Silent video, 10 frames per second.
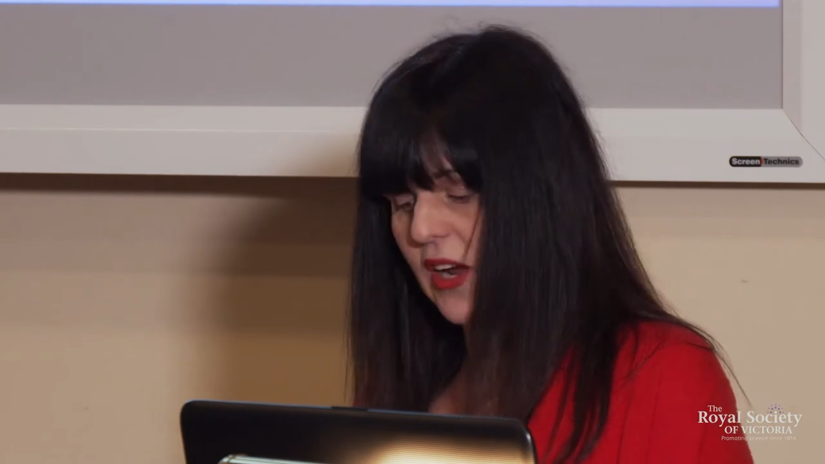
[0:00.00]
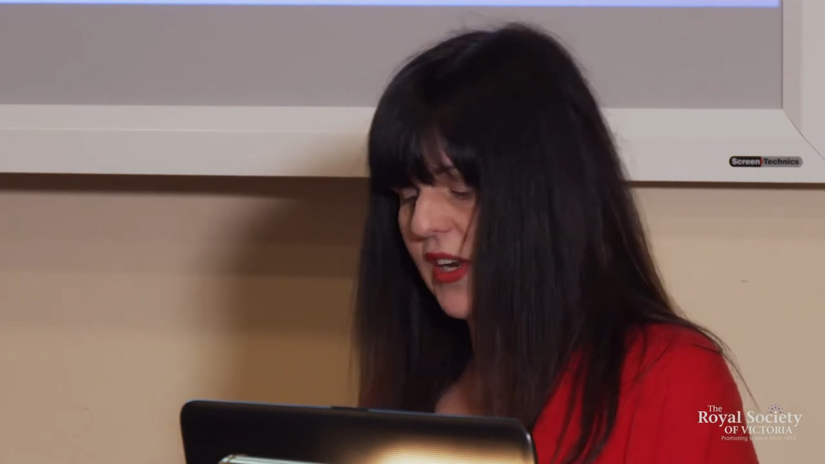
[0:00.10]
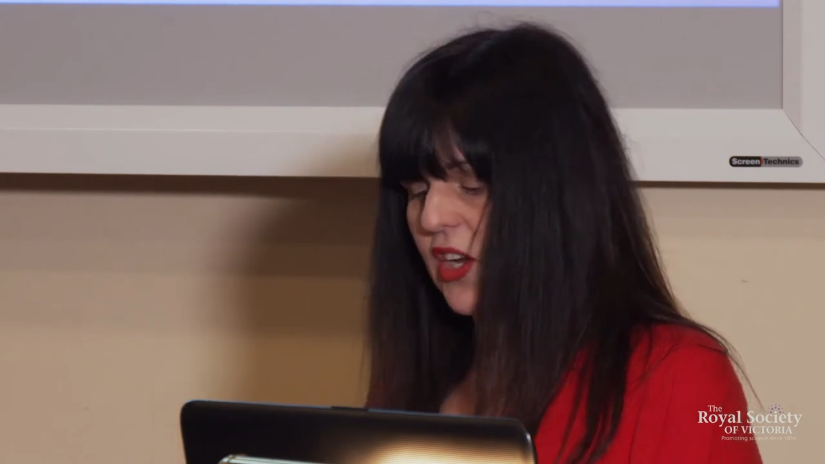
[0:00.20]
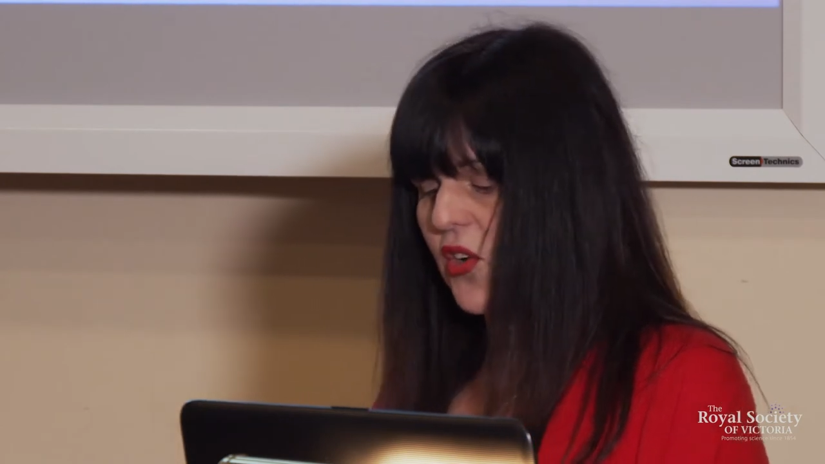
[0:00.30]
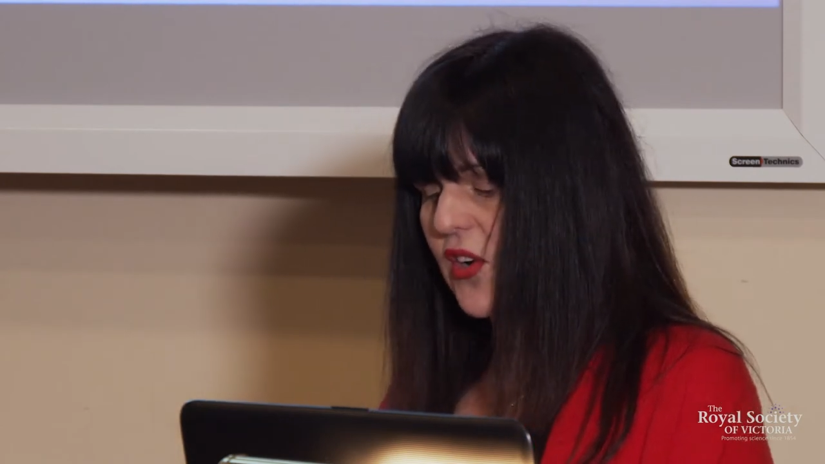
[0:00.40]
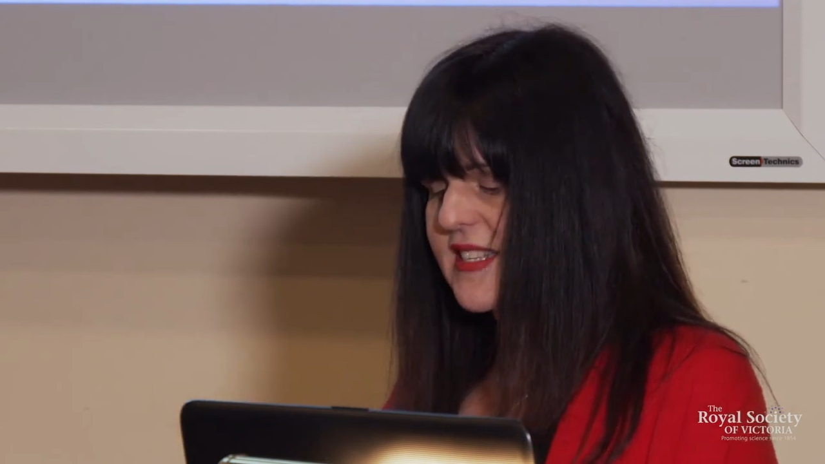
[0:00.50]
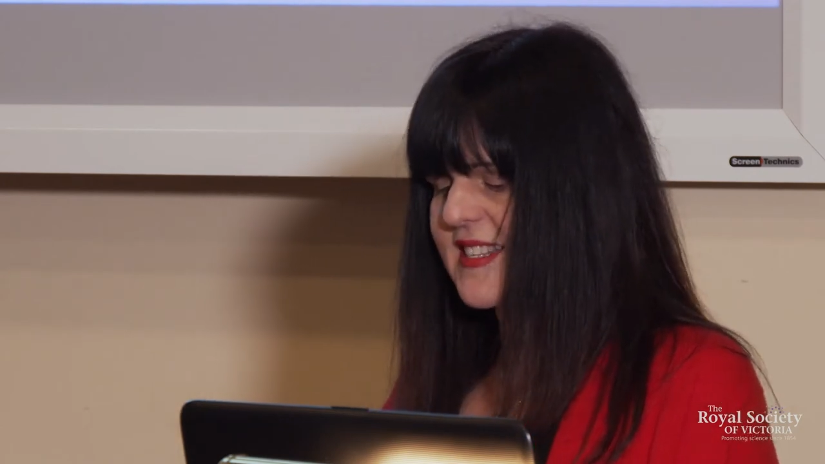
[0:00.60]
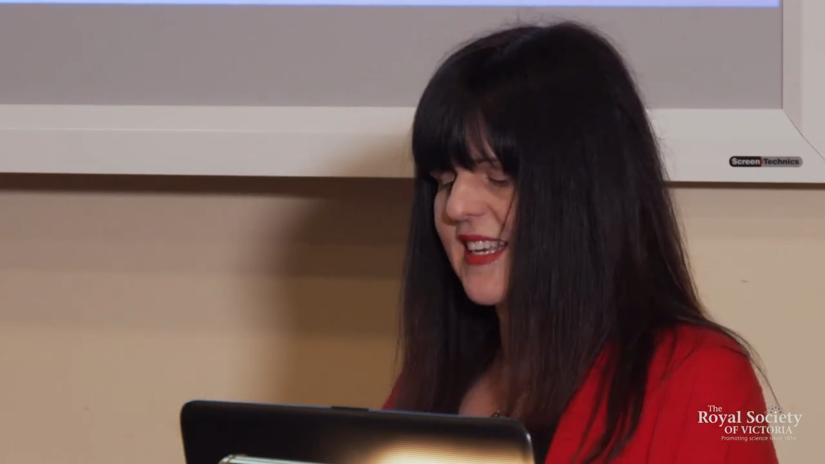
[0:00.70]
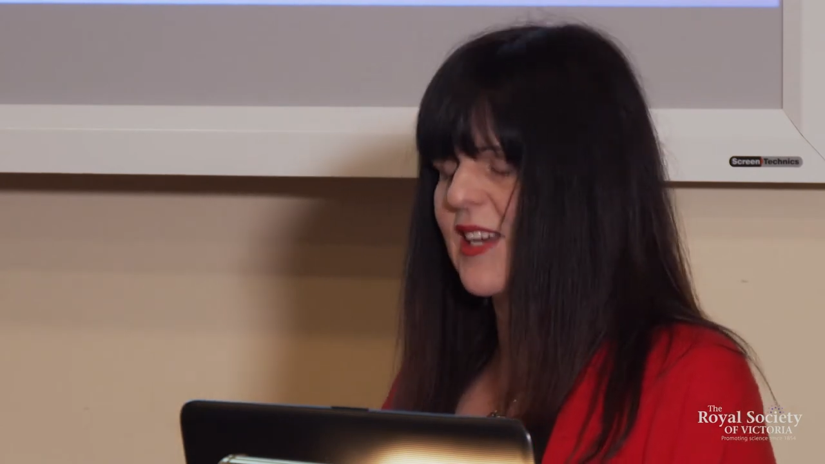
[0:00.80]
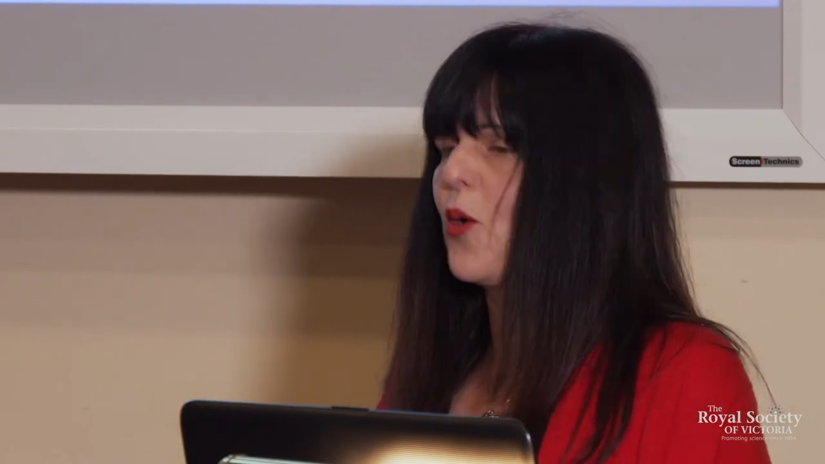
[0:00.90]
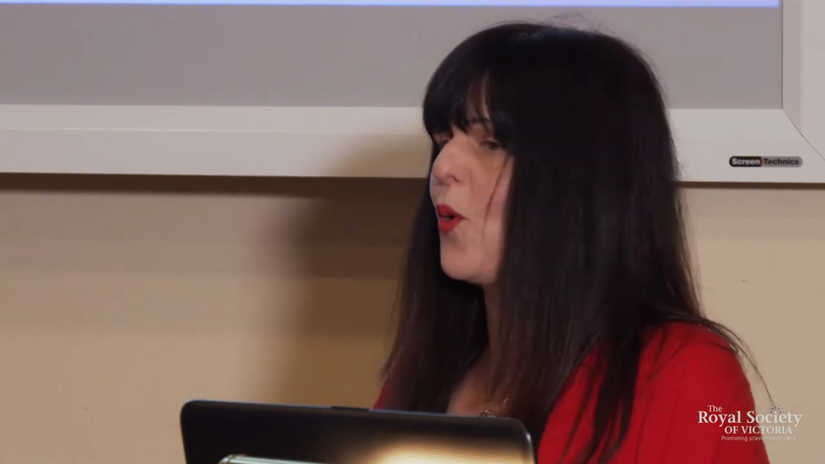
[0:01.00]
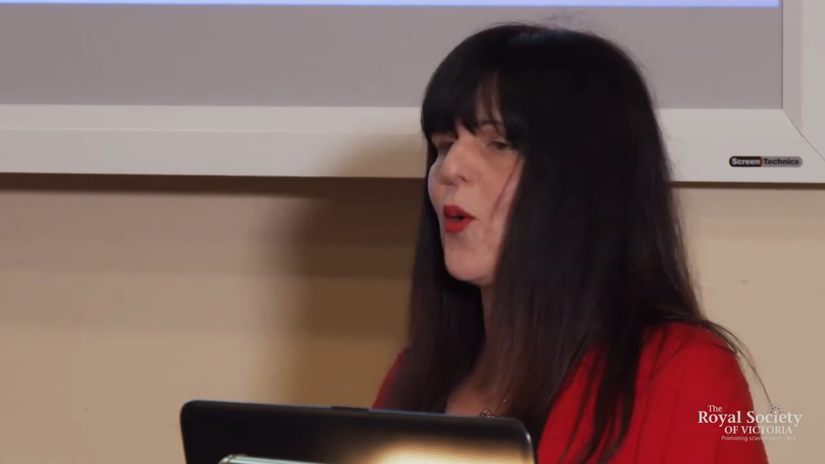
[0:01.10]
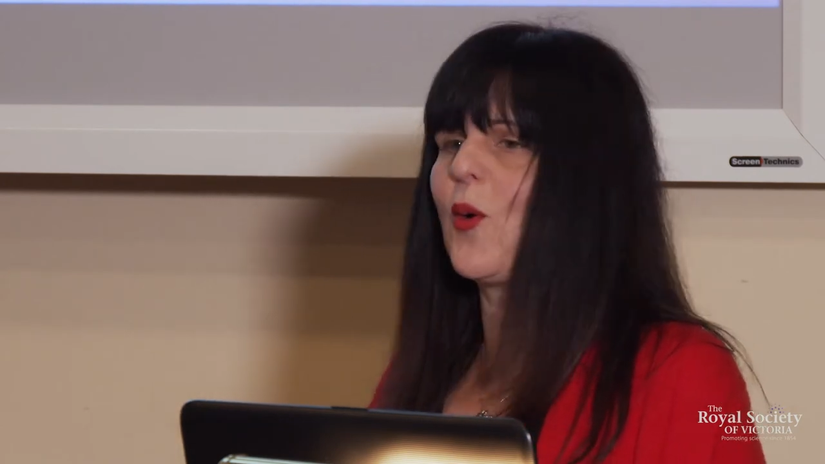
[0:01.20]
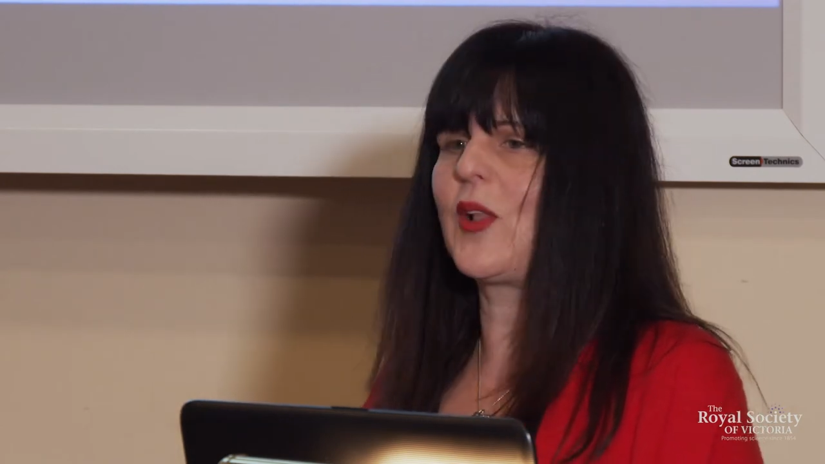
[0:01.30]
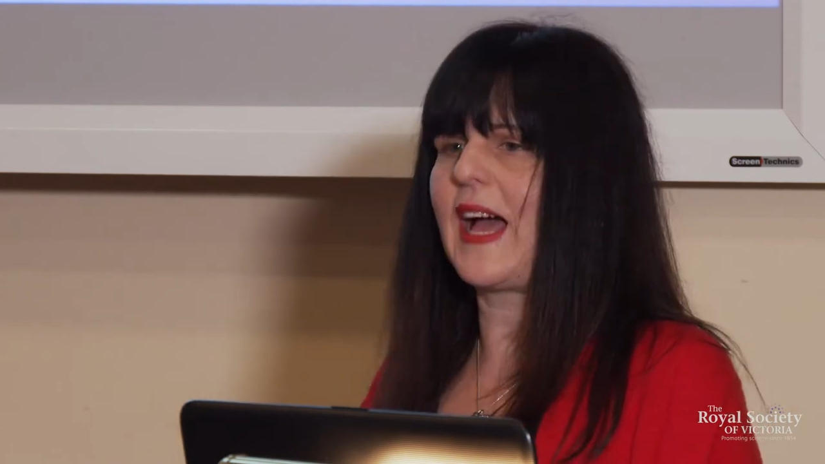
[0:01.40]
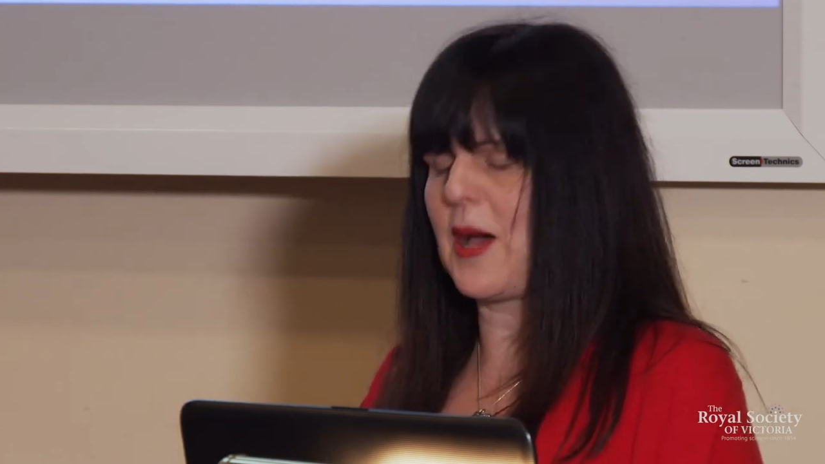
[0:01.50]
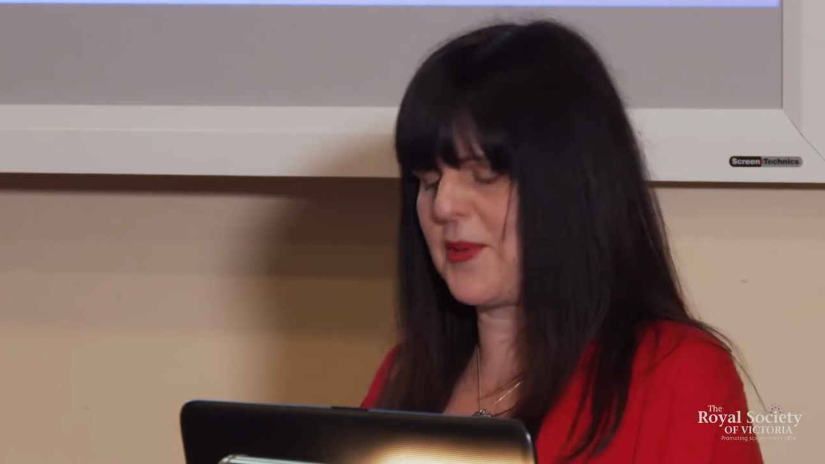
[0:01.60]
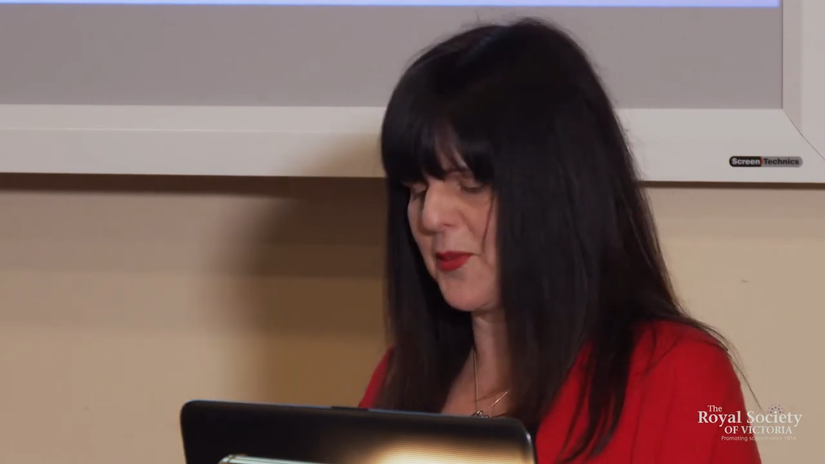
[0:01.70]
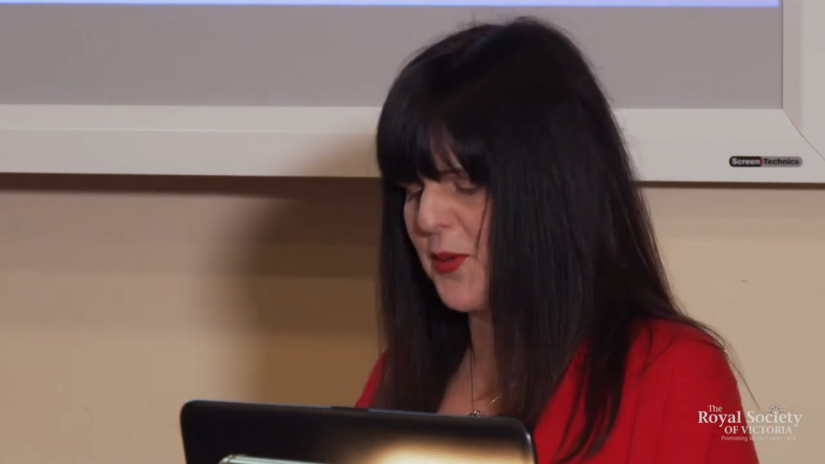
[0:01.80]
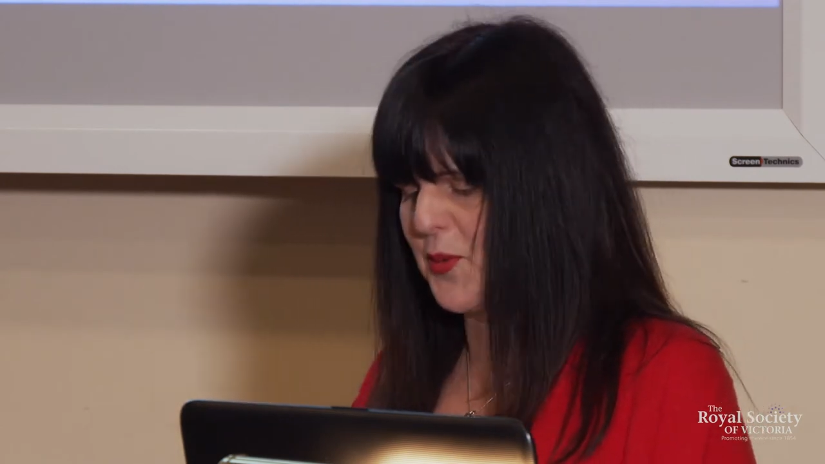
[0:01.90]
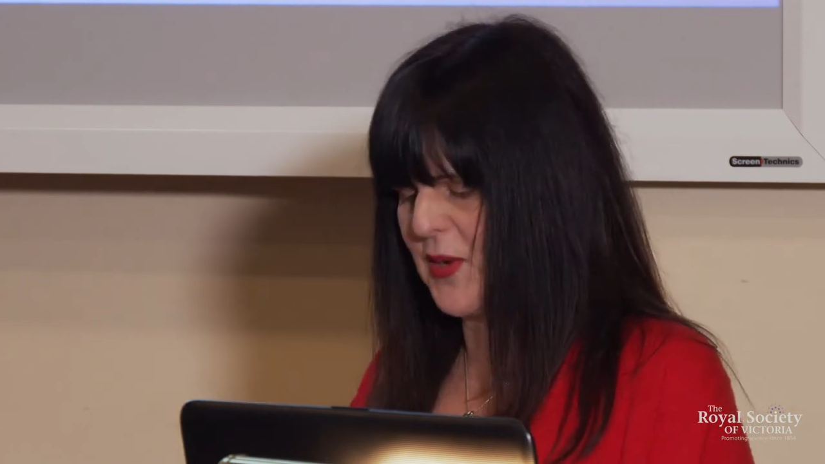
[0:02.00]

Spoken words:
are increasing all habitable